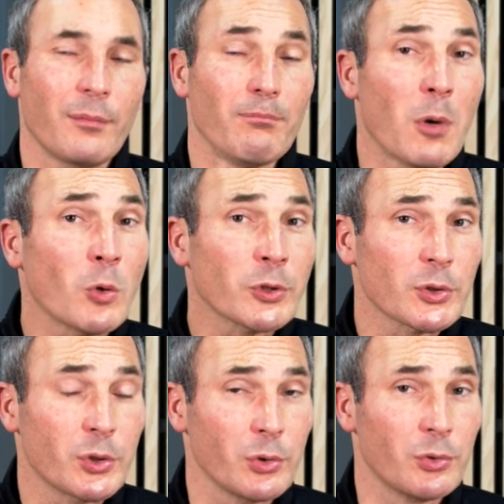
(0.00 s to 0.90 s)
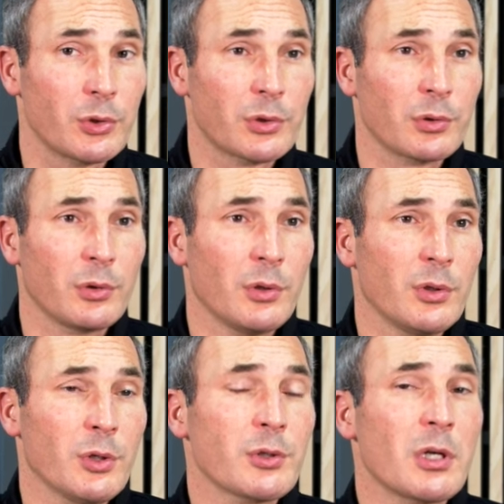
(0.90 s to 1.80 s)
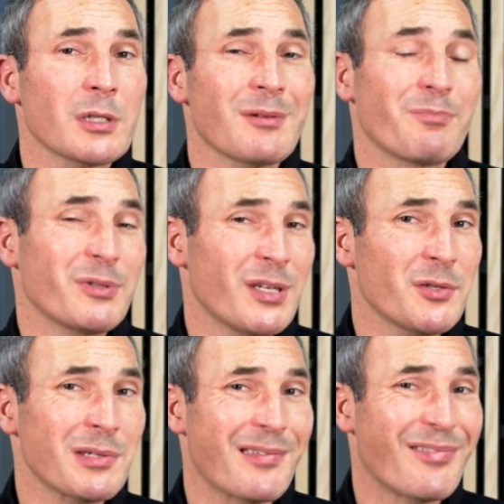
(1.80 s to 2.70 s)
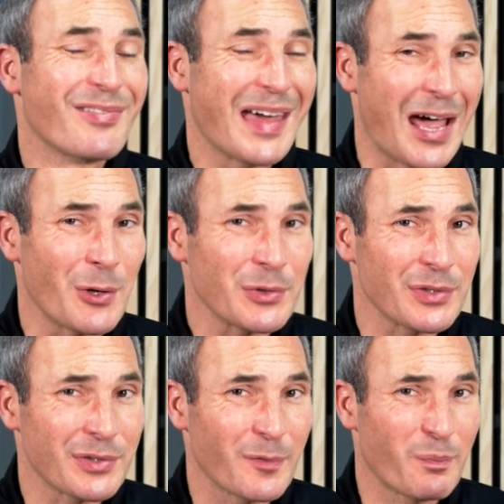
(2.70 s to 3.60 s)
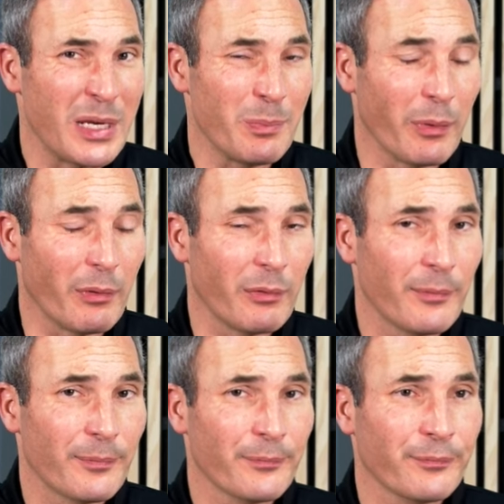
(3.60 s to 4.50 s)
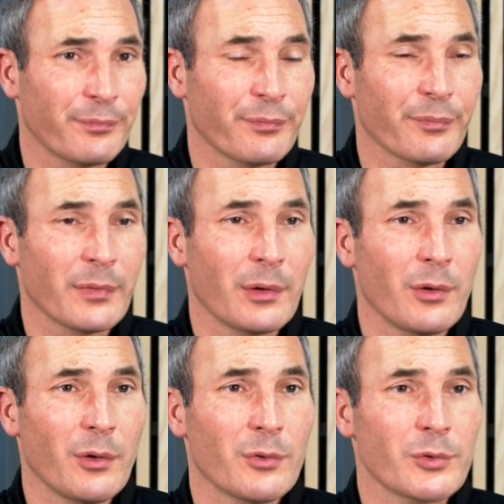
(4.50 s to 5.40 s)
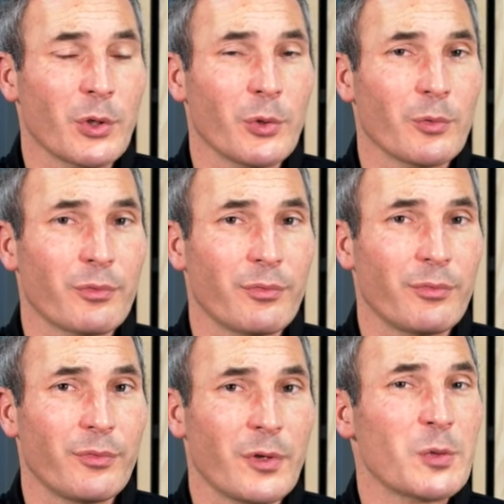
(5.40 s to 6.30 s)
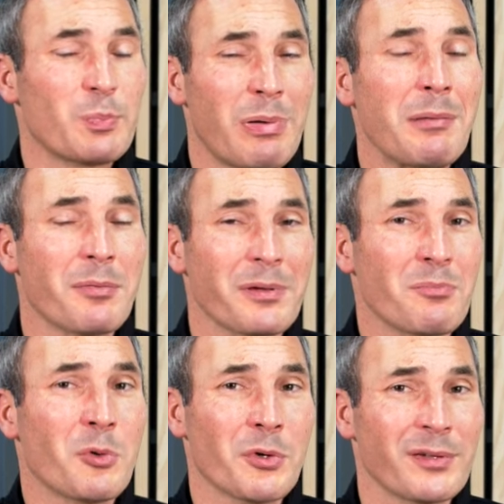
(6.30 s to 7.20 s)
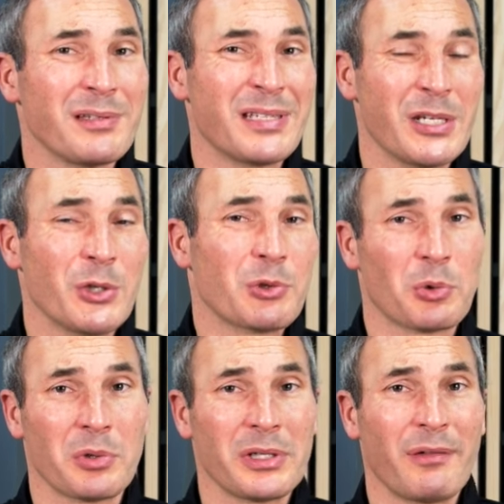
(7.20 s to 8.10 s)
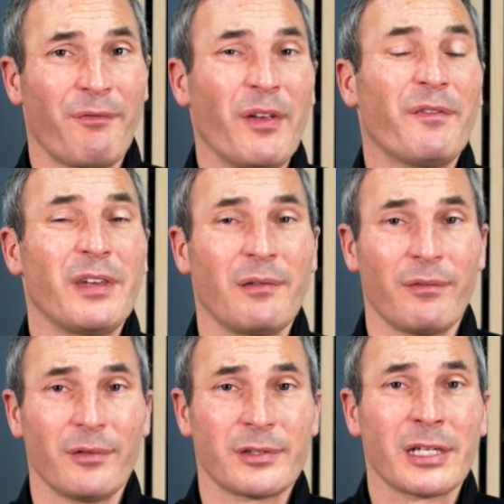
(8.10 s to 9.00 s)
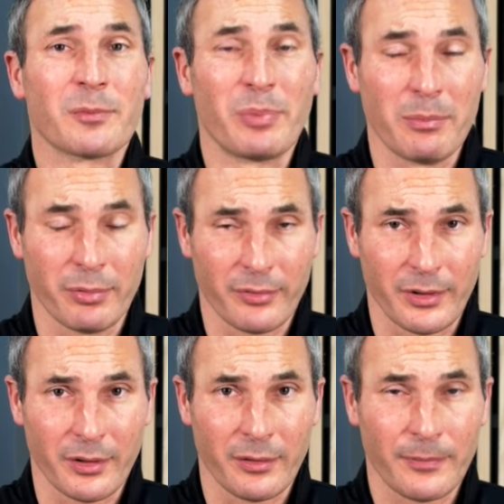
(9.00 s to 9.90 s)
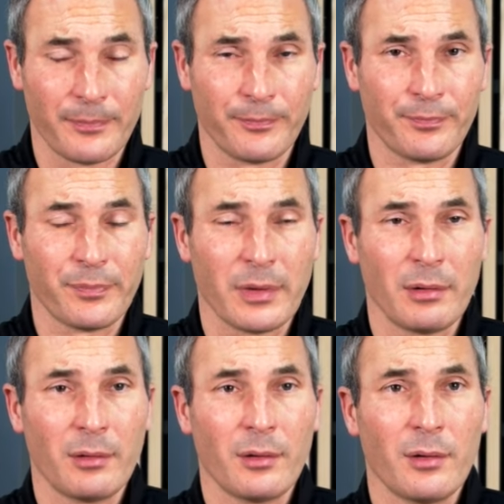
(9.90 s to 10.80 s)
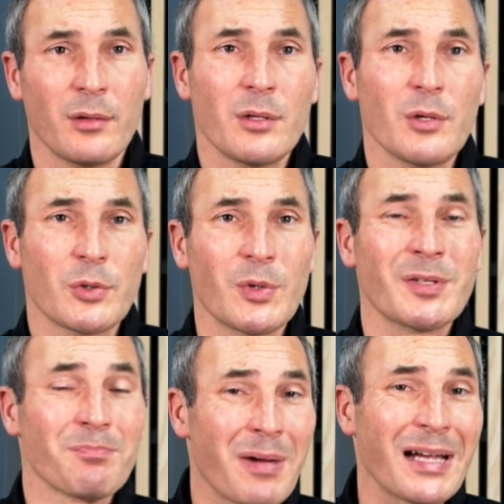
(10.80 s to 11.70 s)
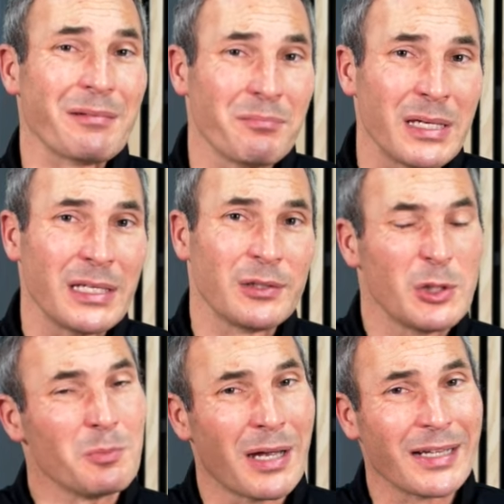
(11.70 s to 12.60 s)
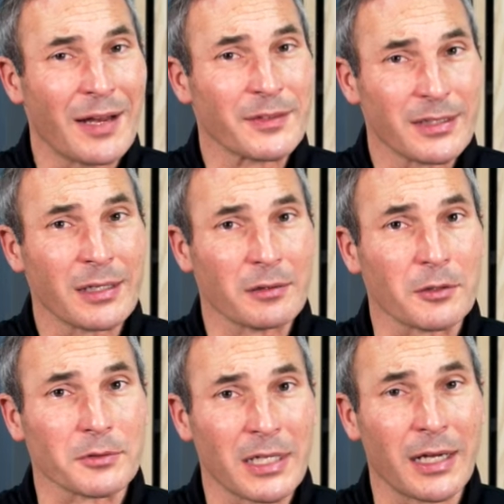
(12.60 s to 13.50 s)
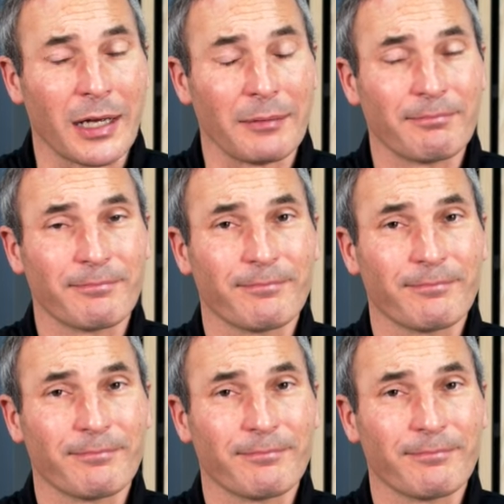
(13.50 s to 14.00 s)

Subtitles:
Multitudes. You're talking about potentially thousands of people. So there's probably more than 10 or 20, 50 sick people there. So this might mean you might have to take a little time.